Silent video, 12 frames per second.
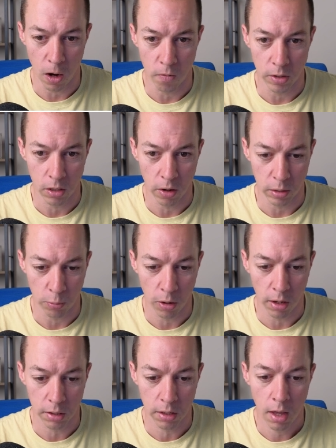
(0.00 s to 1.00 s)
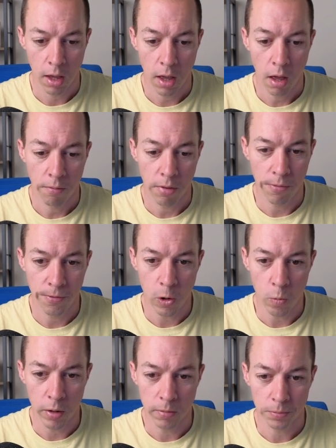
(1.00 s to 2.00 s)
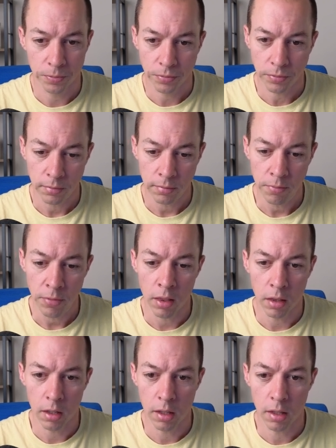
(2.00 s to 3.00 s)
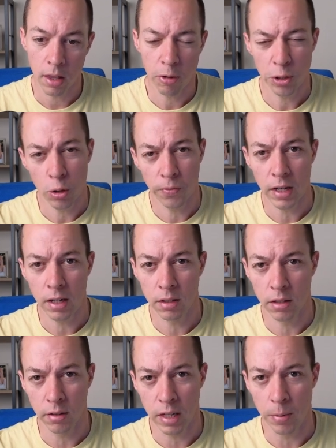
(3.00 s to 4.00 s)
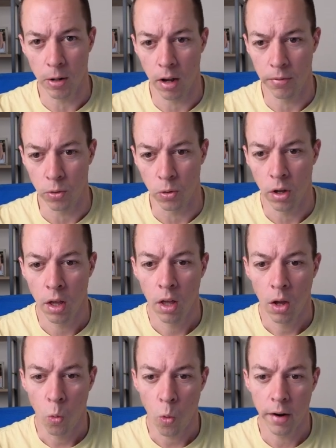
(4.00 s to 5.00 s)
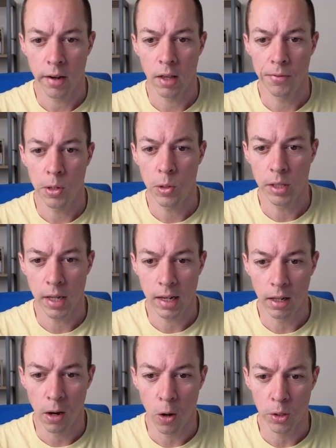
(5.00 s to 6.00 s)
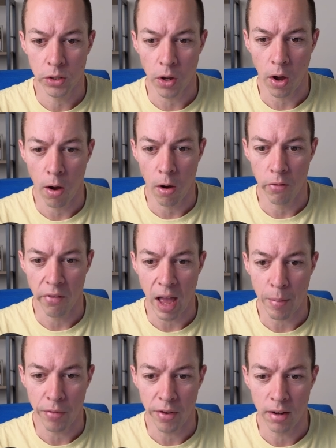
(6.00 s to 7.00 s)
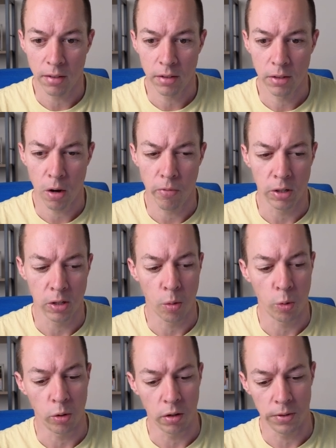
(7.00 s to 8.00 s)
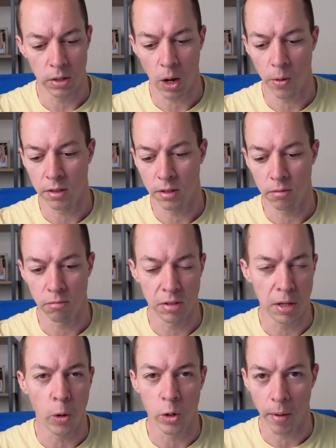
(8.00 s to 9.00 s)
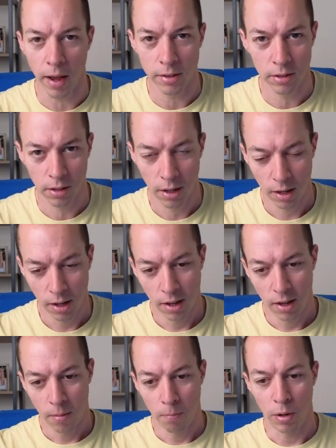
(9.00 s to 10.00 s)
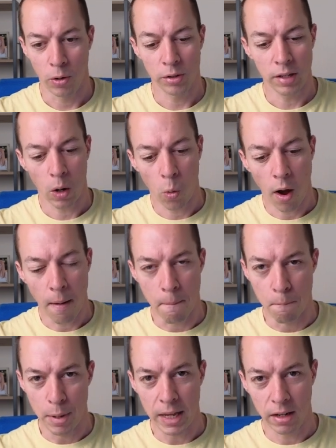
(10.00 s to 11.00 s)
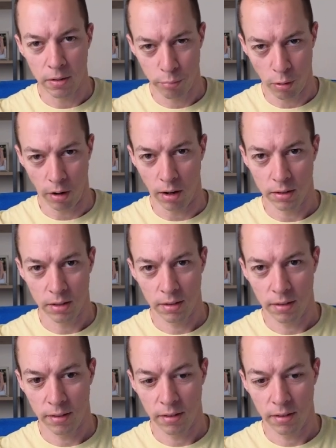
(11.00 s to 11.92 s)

oversized products. Fulfillment, the, there are two things to keep an eye out for. One, if you see lots of MFN, so for example, if you go into yoga mats, because they're quite big products,